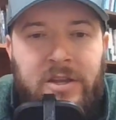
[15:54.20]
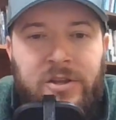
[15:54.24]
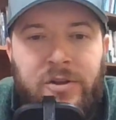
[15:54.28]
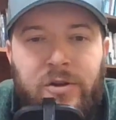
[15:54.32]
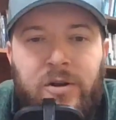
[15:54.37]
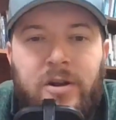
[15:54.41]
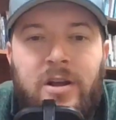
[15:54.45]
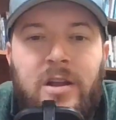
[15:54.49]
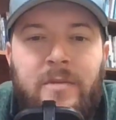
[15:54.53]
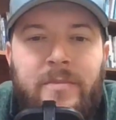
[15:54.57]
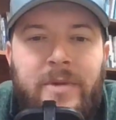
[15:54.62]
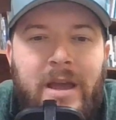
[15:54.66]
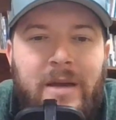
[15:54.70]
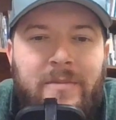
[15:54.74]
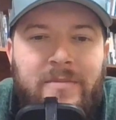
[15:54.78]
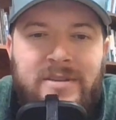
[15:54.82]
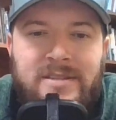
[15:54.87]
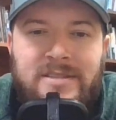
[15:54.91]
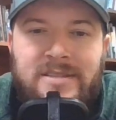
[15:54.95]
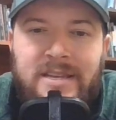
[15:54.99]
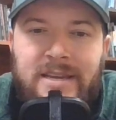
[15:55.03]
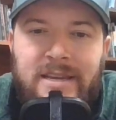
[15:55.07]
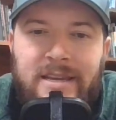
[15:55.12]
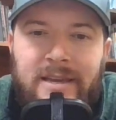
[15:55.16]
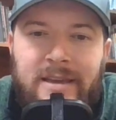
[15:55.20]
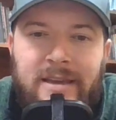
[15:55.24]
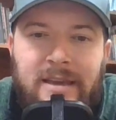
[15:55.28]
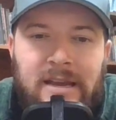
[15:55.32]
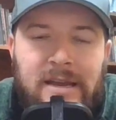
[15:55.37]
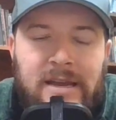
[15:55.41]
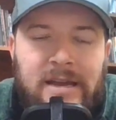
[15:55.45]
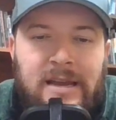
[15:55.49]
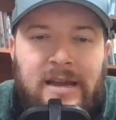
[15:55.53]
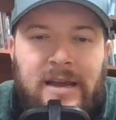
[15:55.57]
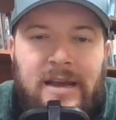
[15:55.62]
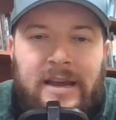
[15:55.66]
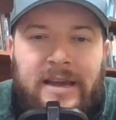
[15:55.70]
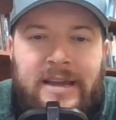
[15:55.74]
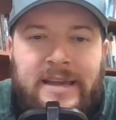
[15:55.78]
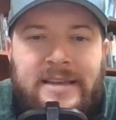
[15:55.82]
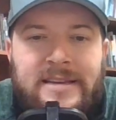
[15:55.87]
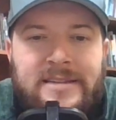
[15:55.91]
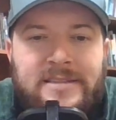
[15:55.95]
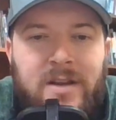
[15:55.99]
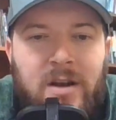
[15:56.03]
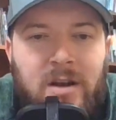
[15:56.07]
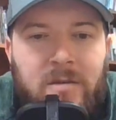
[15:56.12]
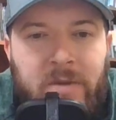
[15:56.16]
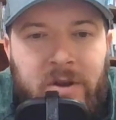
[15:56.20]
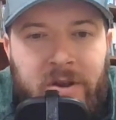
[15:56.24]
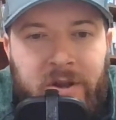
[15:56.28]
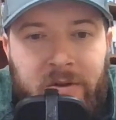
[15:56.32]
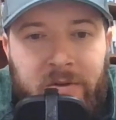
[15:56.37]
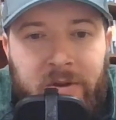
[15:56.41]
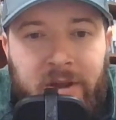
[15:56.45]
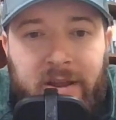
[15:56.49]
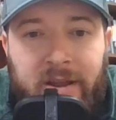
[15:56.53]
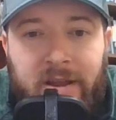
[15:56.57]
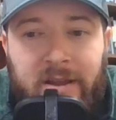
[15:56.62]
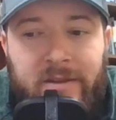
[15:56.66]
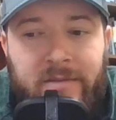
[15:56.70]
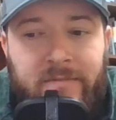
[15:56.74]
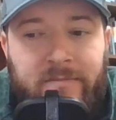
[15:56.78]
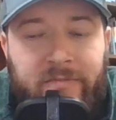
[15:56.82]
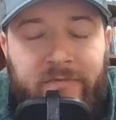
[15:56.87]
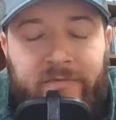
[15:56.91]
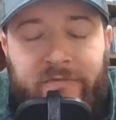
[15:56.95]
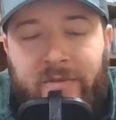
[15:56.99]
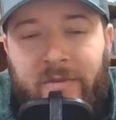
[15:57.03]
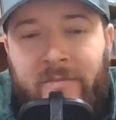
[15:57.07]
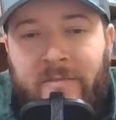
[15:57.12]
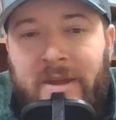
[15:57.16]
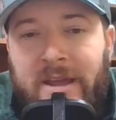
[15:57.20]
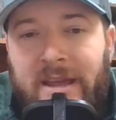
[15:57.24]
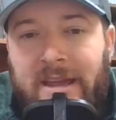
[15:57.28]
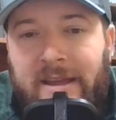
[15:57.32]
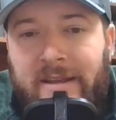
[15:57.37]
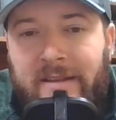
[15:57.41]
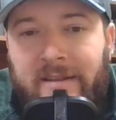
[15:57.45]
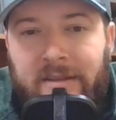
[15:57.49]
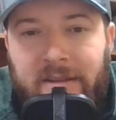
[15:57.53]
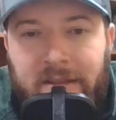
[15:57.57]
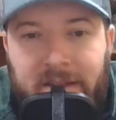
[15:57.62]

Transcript: You're going to be able to see his hermeneutic, and for me,